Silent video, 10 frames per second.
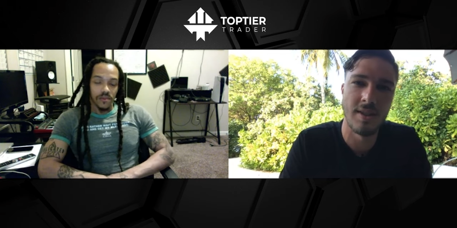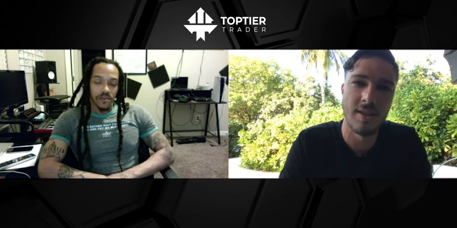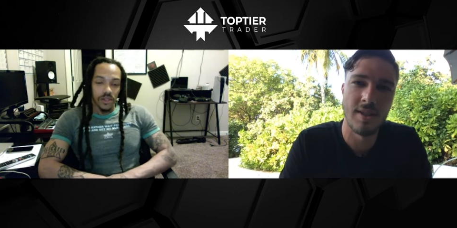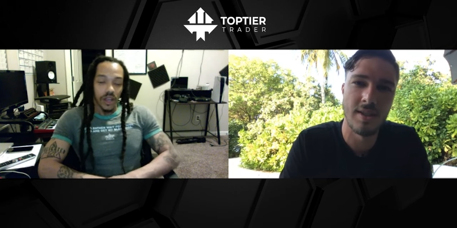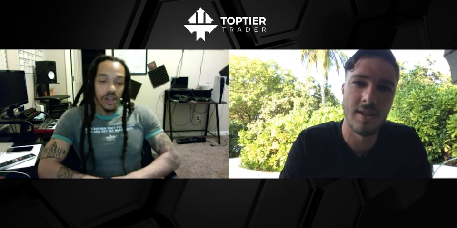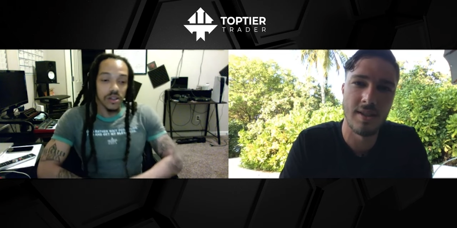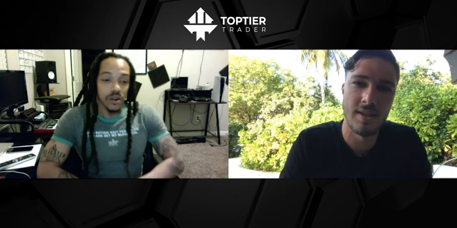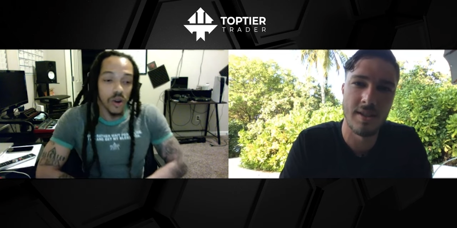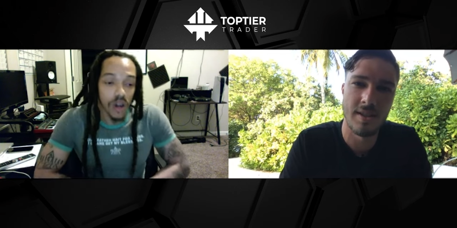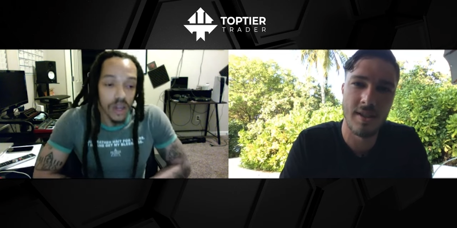Speaker 1: Yeah,
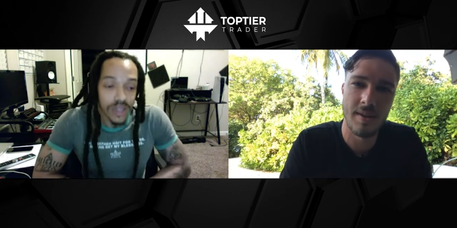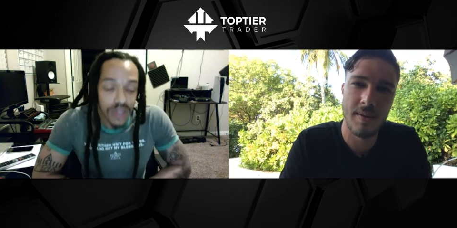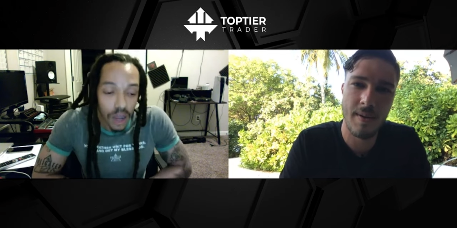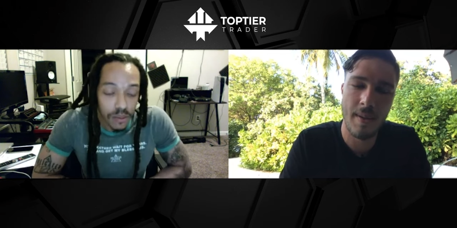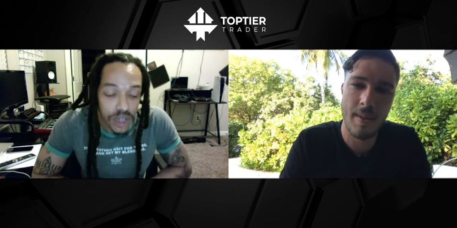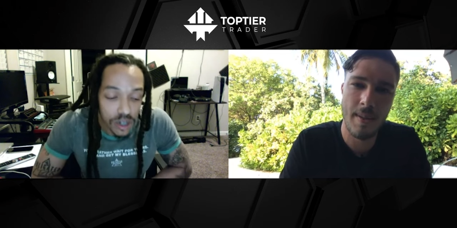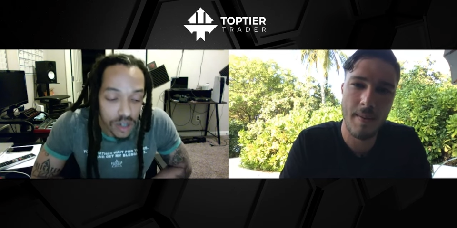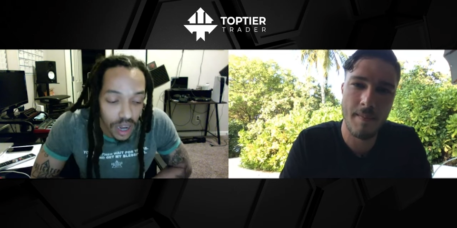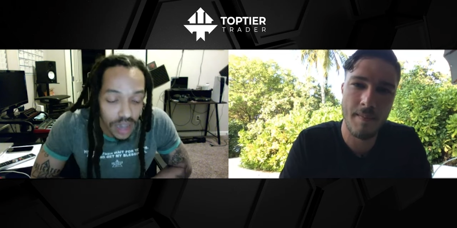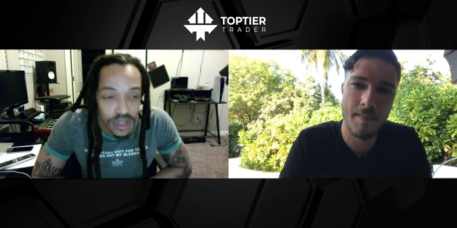so uh, Top Tier,
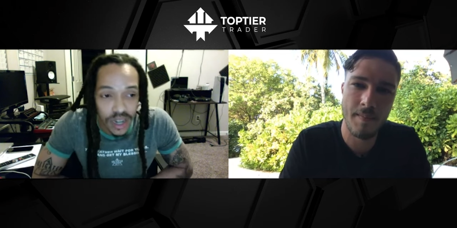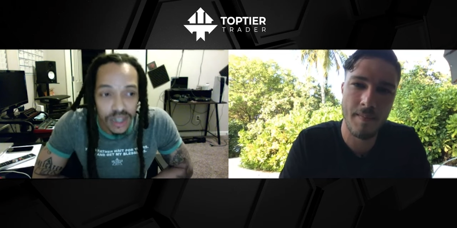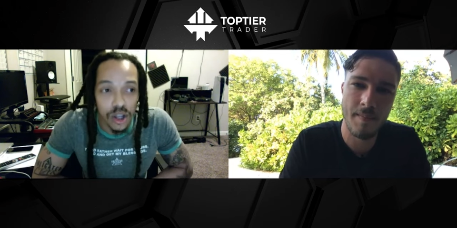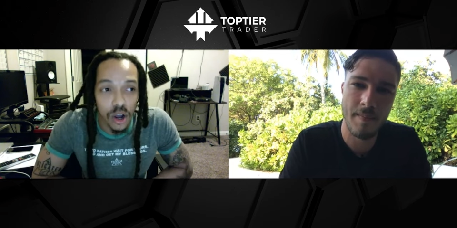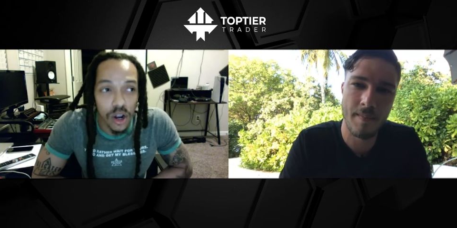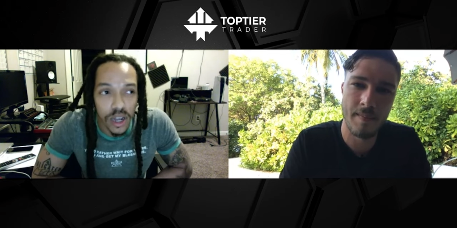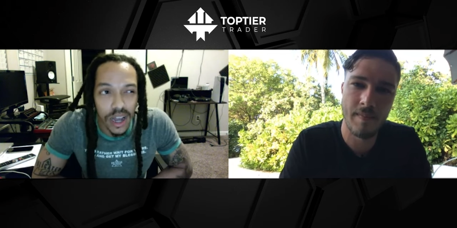like I said, I started.